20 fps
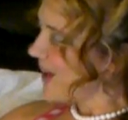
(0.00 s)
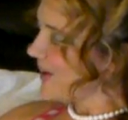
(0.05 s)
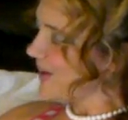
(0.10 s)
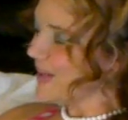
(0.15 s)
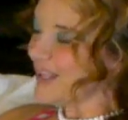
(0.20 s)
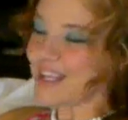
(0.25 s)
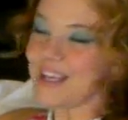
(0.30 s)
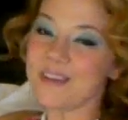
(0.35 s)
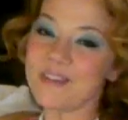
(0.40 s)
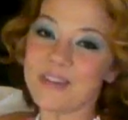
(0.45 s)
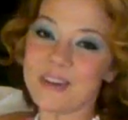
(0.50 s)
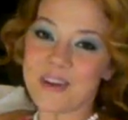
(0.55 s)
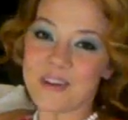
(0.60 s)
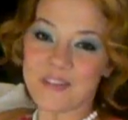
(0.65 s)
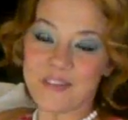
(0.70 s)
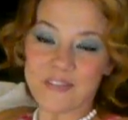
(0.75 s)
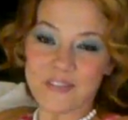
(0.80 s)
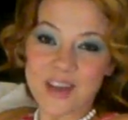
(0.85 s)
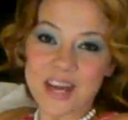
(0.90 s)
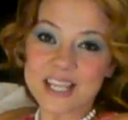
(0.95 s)
or even
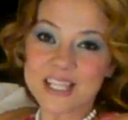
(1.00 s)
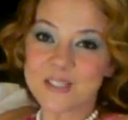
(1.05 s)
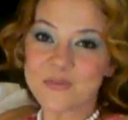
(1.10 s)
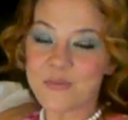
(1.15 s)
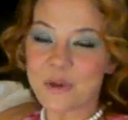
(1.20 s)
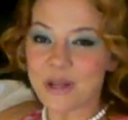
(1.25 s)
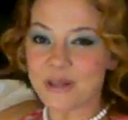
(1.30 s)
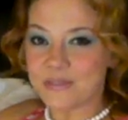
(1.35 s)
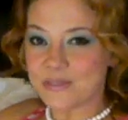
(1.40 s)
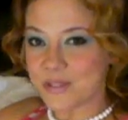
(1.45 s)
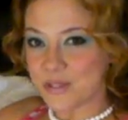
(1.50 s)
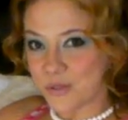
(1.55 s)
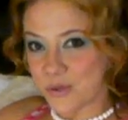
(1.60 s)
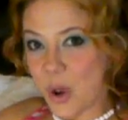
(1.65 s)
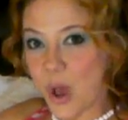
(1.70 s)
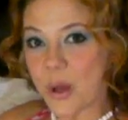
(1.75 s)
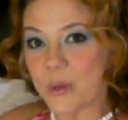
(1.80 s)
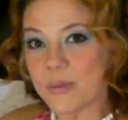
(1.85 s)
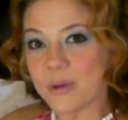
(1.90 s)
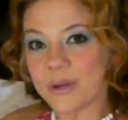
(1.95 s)
a fish made of
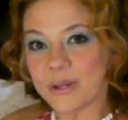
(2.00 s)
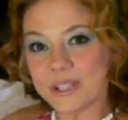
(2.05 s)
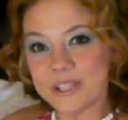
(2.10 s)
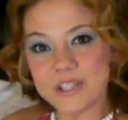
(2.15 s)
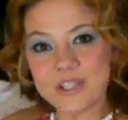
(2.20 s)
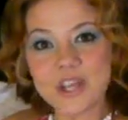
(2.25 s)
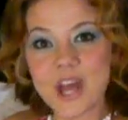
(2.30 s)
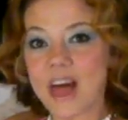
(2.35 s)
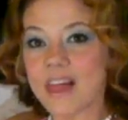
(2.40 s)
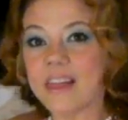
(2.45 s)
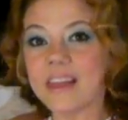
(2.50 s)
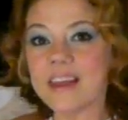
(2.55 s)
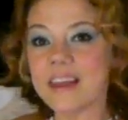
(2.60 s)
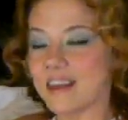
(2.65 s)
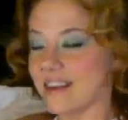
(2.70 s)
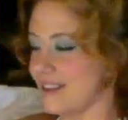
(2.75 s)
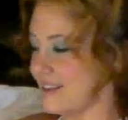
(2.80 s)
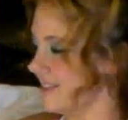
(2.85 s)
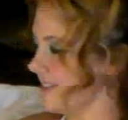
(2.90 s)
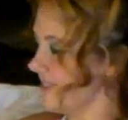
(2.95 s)
strawberry jelly.